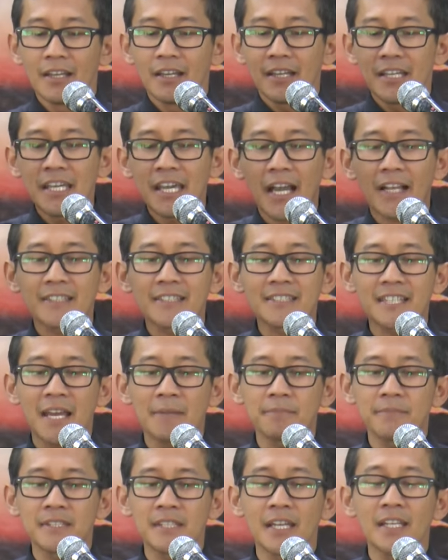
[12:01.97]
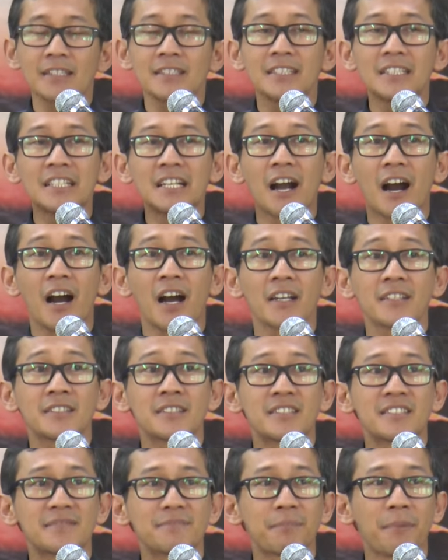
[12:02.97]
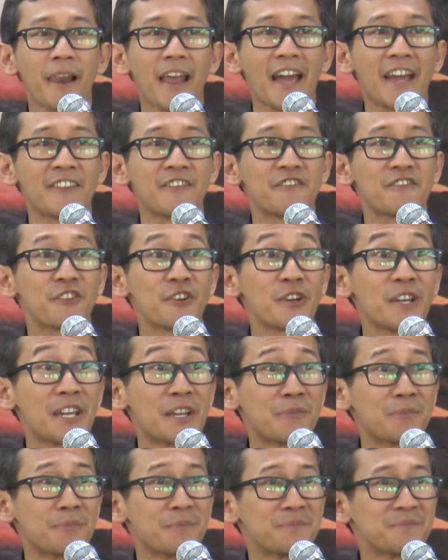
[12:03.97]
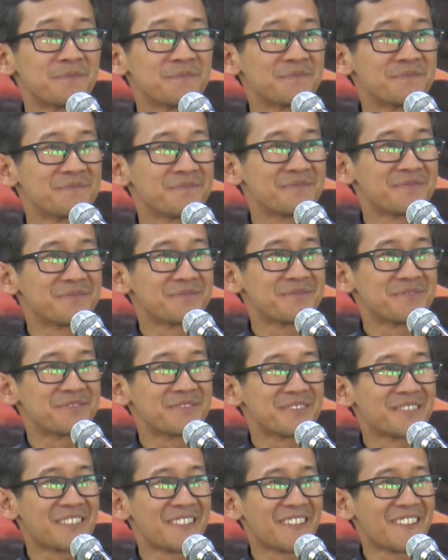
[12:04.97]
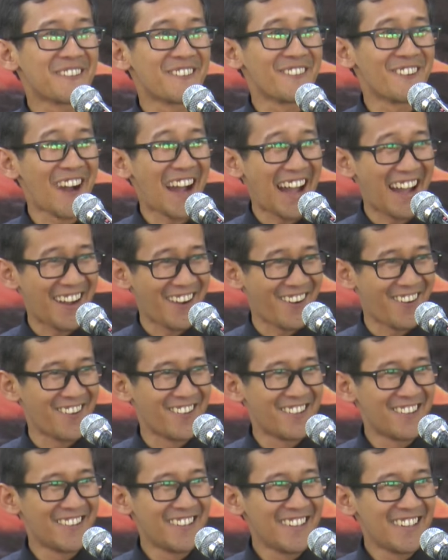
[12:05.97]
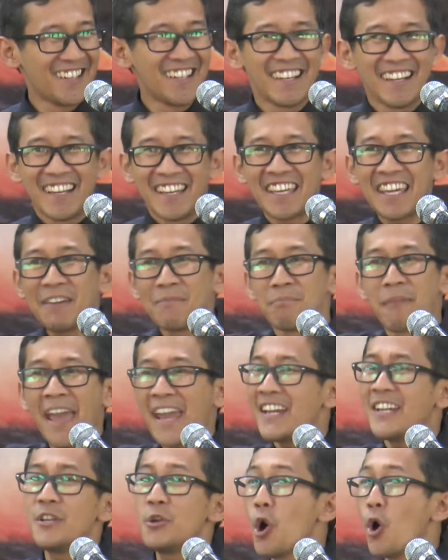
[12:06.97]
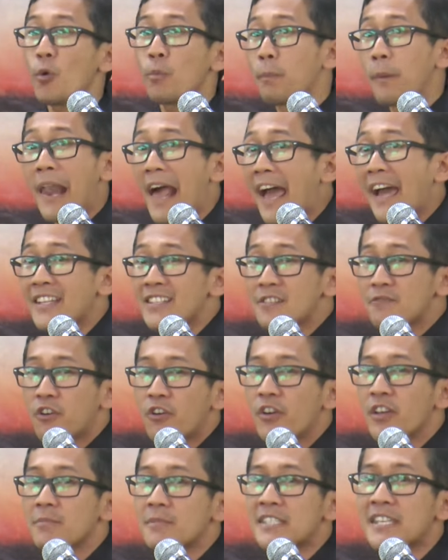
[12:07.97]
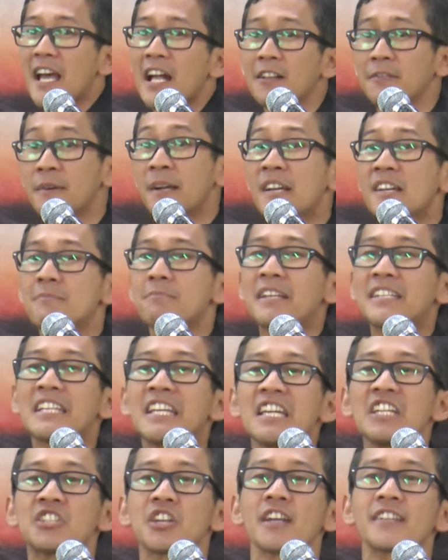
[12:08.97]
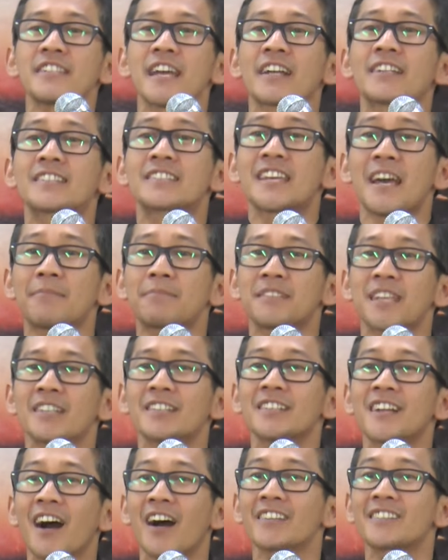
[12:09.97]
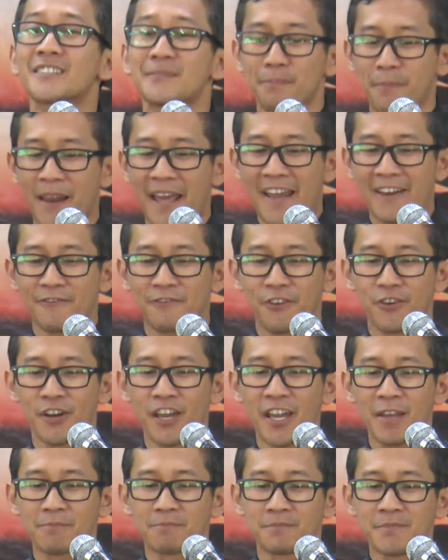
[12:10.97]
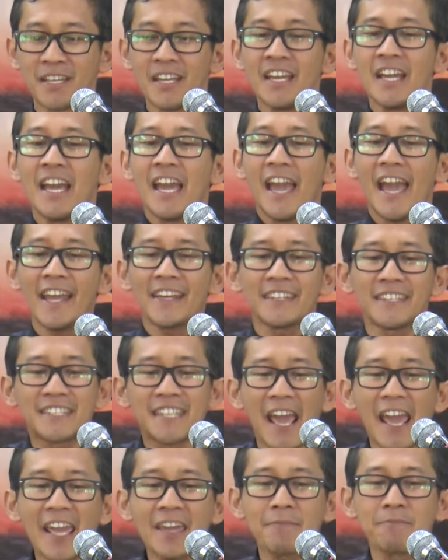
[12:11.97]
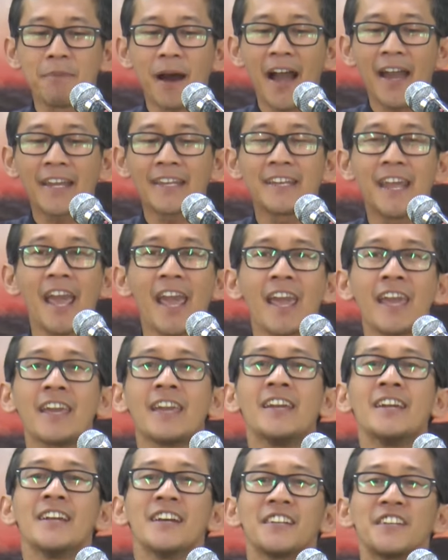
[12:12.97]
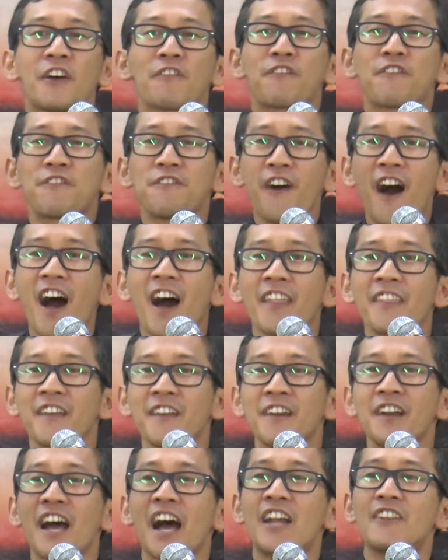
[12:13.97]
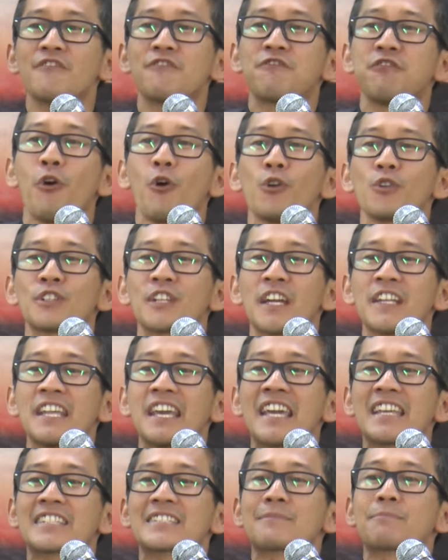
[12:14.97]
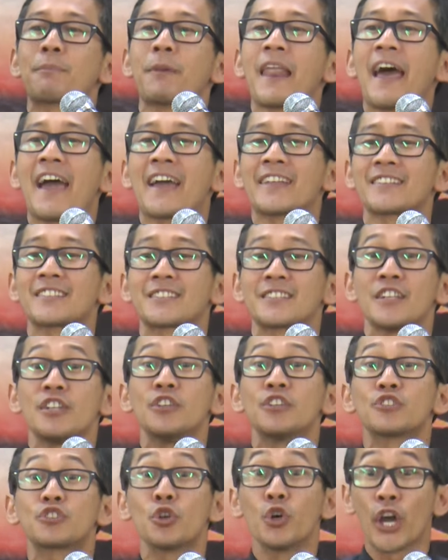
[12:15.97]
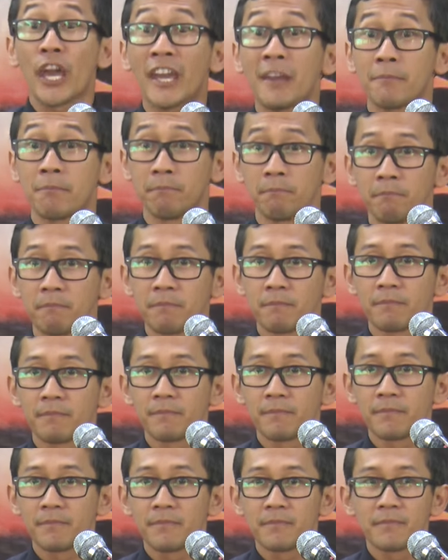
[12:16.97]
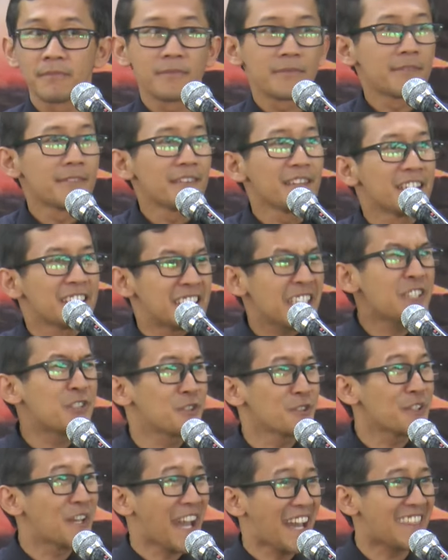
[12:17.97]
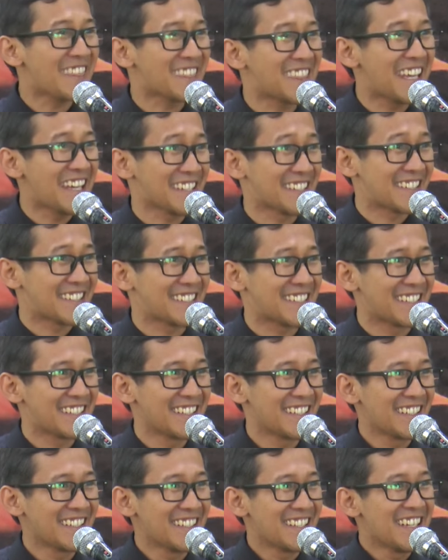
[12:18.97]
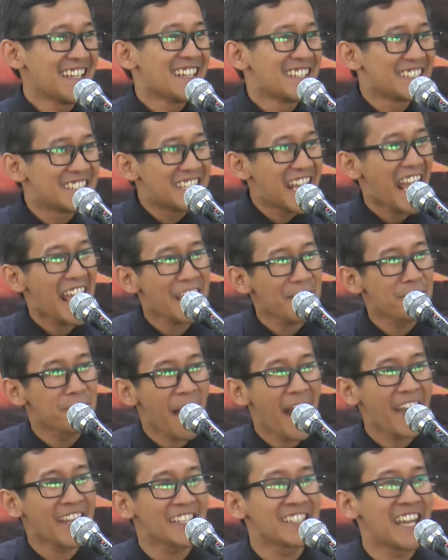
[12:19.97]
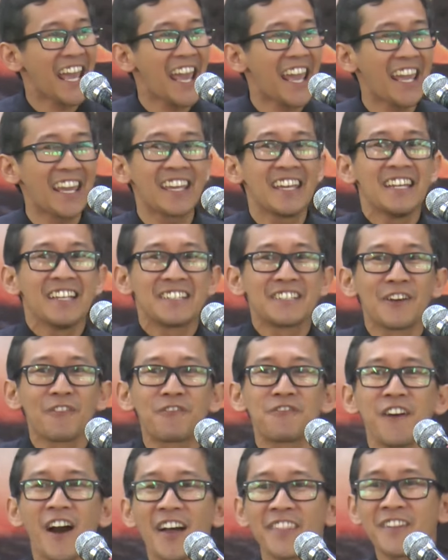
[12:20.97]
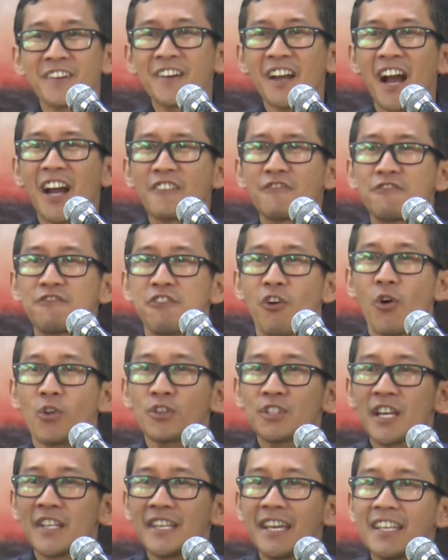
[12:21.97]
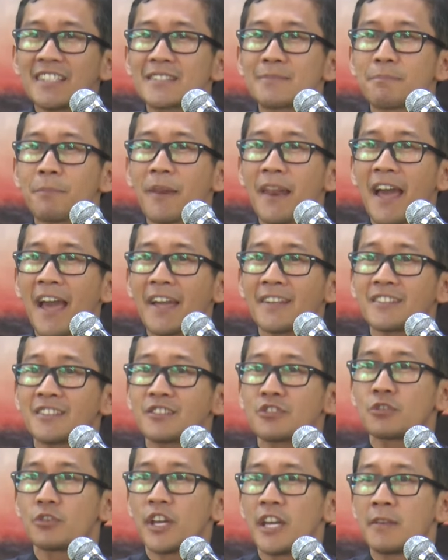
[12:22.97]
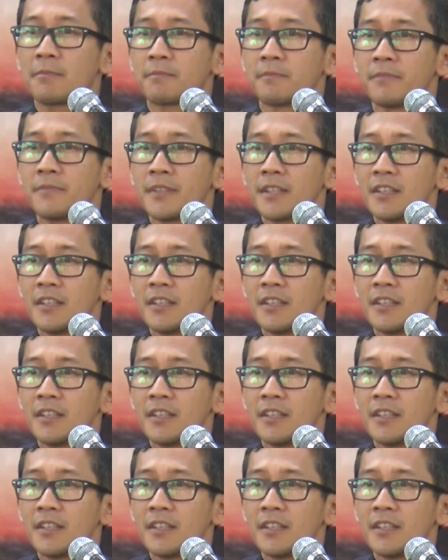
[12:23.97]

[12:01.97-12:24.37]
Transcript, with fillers: He accepted God's plan for him. Wow. He made no plans for himself, but he just accepted God's plan for him. And day by day, the Father unfolded his plans to him. Did you get this? Day by day, the Father unfolded his plans to him.